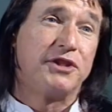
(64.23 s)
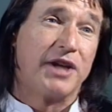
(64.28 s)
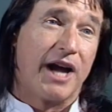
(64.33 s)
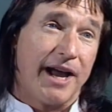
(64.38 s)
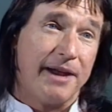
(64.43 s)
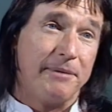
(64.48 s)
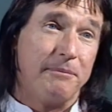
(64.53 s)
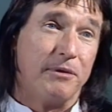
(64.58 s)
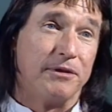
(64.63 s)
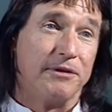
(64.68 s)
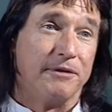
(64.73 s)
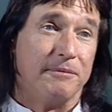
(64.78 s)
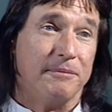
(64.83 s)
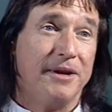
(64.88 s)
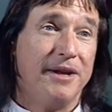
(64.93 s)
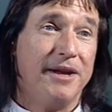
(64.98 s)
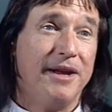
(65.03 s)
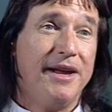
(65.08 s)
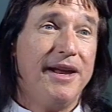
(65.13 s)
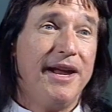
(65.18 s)
time with them,
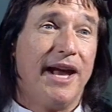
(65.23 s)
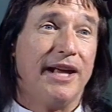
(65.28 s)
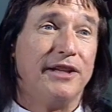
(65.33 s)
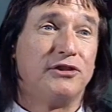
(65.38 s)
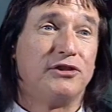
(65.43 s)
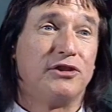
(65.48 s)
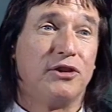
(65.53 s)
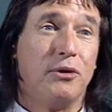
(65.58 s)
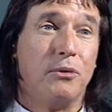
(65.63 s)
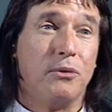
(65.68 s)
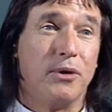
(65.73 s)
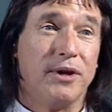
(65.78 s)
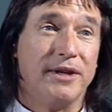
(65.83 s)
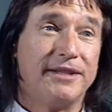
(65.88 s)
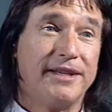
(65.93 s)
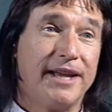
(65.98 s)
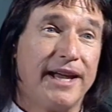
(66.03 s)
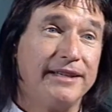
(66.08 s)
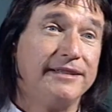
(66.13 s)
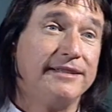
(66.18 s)
and so were
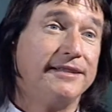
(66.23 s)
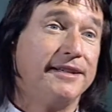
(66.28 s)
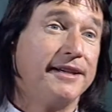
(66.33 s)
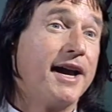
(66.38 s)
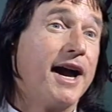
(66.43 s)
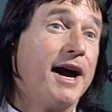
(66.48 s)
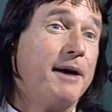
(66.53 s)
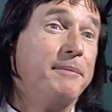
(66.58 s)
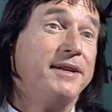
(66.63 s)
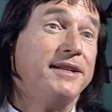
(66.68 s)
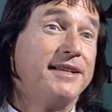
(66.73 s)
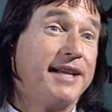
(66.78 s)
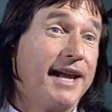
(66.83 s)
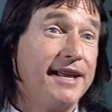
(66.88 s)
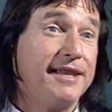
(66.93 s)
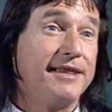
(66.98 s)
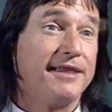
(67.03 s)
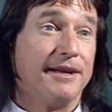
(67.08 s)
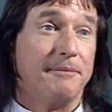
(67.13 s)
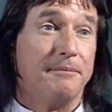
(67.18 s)
intended to come and
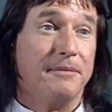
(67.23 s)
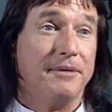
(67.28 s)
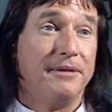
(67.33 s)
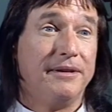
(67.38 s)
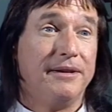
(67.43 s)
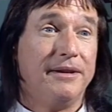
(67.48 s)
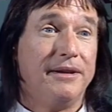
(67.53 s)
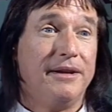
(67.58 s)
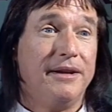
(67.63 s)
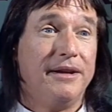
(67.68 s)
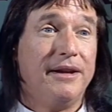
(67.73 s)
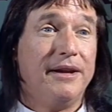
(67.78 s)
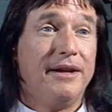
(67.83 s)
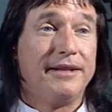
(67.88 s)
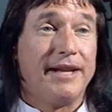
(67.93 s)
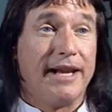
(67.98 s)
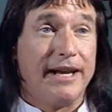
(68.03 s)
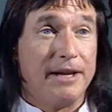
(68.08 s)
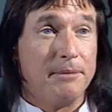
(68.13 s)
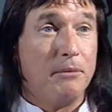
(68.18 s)
take
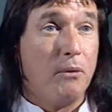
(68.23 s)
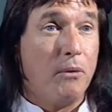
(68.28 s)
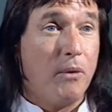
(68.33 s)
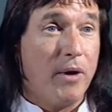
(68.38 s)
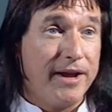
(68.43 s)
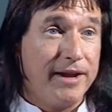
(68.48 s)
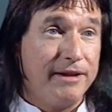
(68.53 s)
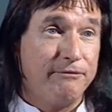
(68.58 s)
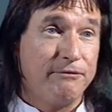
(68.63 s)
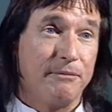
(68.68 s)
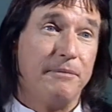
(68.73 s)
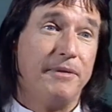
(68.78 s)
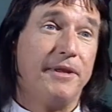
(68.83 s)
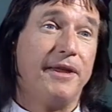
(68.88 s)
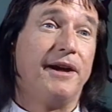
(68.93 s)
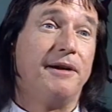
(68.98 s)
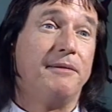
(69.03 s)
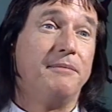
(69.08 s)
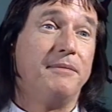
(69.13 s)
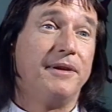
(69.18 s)
him away from
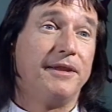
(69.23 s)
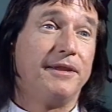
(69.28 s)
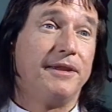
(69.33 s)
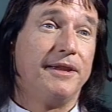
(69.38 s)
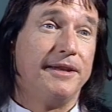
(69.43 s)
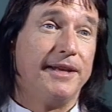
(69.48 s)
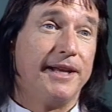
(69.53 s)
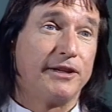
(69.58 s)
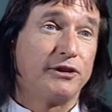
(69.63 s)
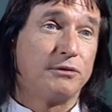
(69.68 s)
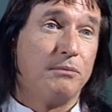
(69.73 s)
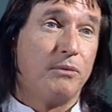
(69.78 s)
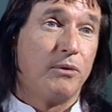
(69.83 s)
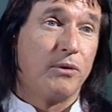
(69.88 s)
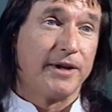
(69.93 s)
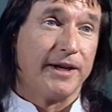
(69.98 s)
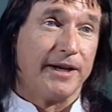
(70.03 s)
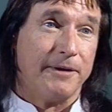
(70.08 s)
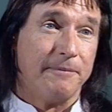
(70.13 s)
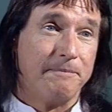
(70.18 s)
them the next
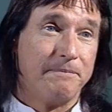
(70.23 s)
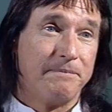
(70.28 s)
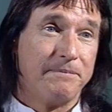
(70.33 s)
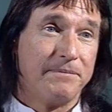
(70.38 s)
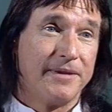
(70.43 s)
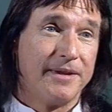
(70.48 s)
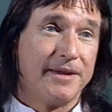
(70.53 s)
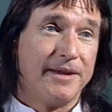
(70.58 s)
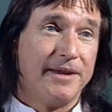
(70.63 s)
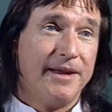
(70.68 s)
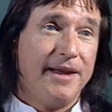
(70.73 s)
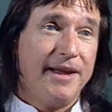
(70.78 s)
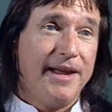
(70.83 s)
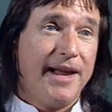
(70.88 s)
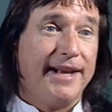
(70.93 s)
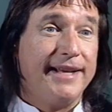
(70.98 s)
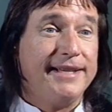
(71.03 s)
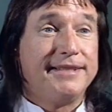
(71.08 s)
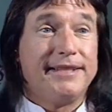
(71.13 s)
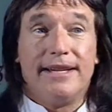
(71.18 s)
morning.
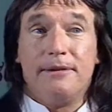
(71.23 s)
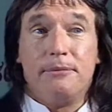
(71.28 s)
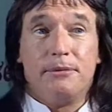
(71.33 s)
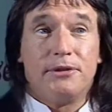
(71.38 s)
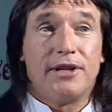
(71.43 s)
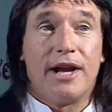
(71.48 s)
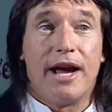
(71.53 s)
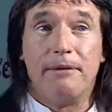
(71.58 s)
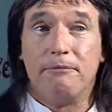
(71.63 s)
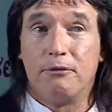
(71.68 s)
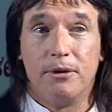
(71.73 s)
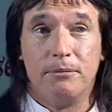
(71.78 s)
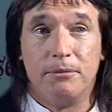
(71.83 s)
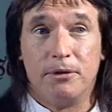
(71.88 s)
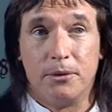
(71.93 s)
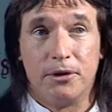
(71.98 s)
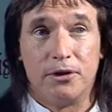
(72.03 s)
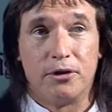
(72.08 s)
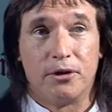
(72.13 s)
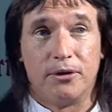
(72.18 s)
And he said it was time for him to
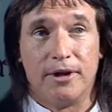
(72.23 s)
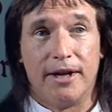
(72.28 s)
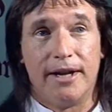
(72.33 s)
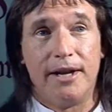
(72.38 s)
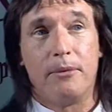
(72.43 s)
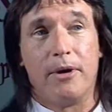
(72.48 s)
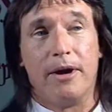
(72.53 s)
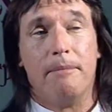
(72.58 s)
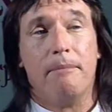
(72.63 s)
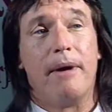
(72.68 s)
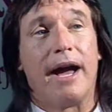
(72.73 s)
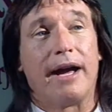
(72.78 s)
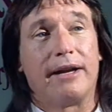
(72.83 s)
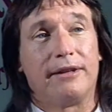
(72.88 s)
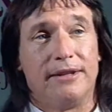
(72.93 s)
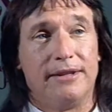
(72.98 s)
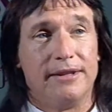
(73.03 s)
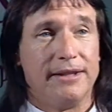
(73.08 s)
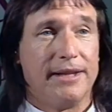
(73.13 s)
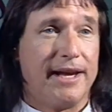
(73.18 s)
return anyway, back to
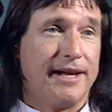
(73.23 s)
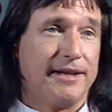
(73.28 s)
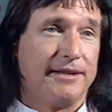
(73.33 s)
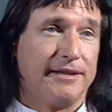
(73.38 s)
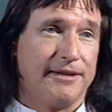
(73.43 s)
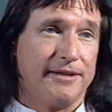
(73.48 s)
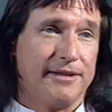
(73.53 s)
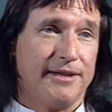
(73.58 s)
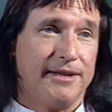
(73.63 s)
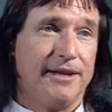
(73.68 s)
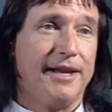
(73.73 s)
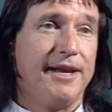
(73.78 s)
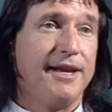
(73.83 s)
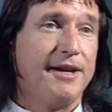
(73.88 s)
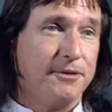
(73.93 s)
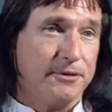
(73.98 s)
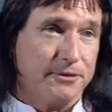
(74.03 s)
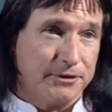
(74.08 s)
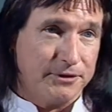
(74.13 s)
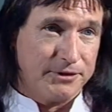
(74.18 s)
the land of the
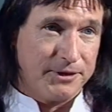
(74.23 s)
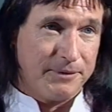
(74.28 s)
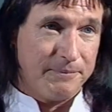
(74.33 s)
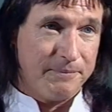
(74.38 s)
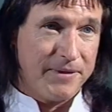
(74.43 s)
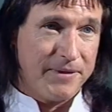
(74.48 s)
eagles.